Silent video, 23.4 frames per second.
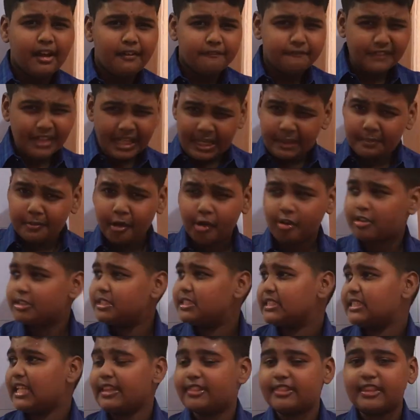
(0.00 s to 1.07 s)
Wheelbarrow is
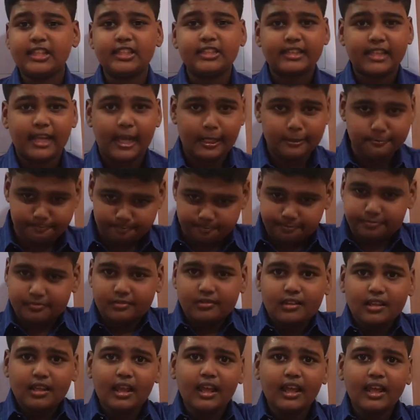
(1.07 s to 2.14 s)
nothing than
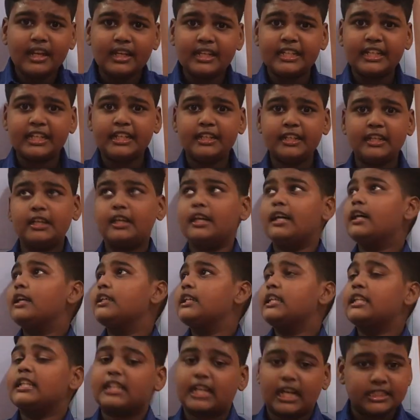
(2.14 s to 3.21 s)

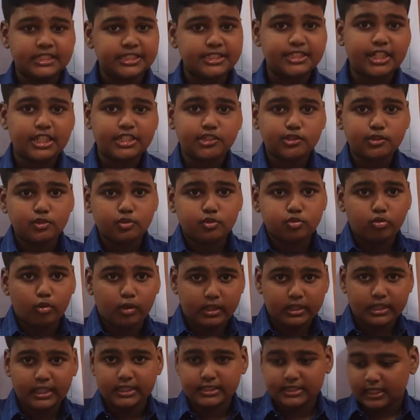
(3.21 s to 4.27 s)
in construction
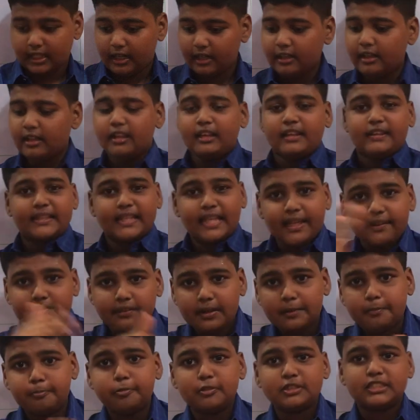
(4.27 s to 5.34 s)
work and all, they
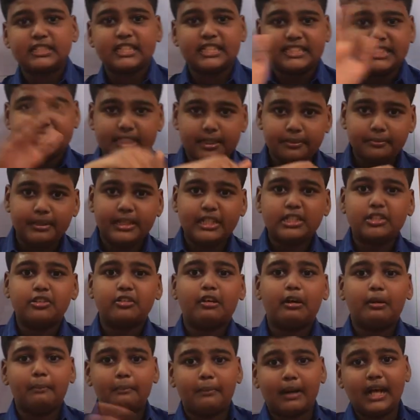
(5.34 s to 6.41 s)
will put the cement
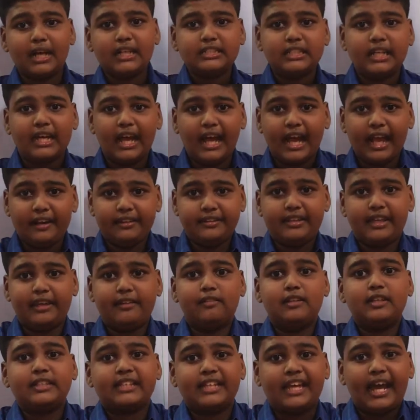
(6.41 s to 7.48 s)
or mud and they
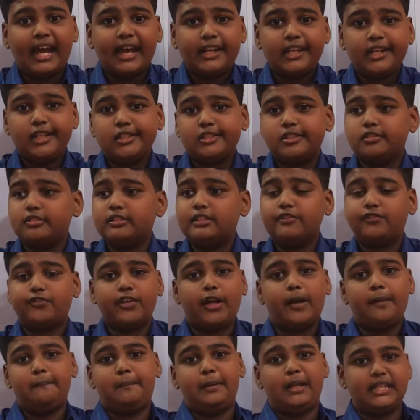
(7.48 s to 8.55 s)
will carry it to
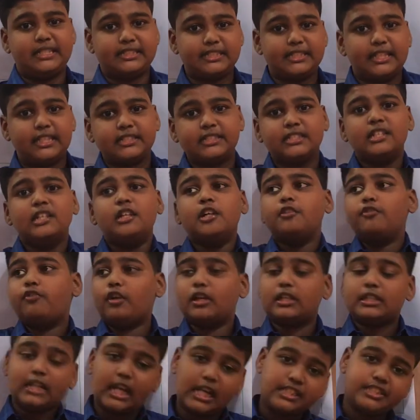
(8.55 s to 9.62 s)
different places for
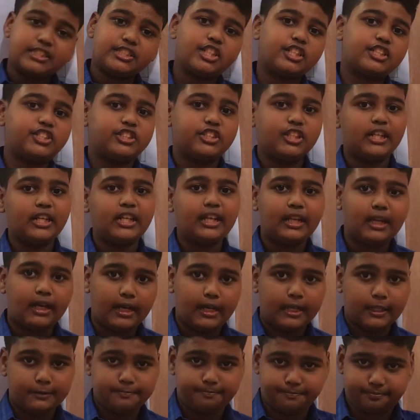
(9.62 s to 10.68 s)
construction
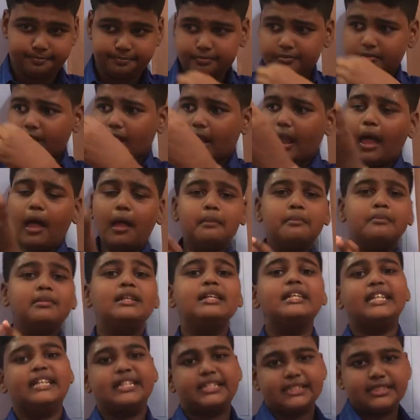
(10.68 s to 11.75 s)

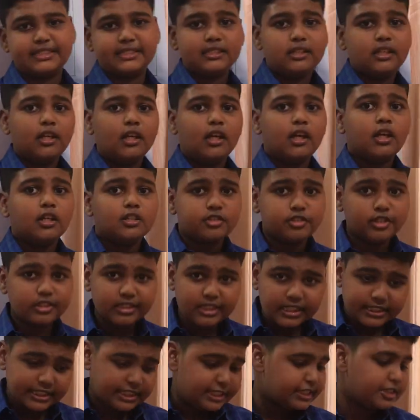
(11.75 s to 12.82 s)
buildings. So
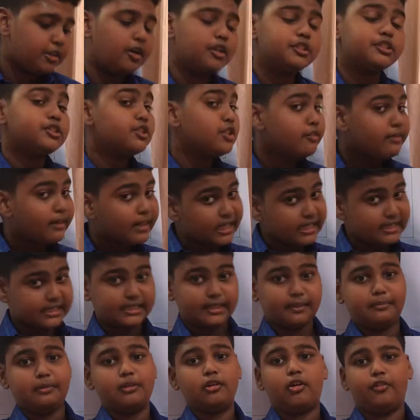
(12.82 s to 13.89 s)
this is also an
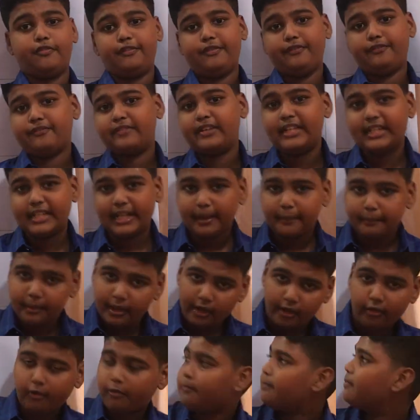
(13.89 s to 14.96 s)
example of wheel and
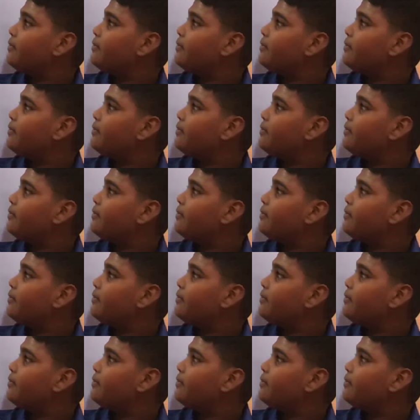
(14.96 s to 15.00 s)
barrow.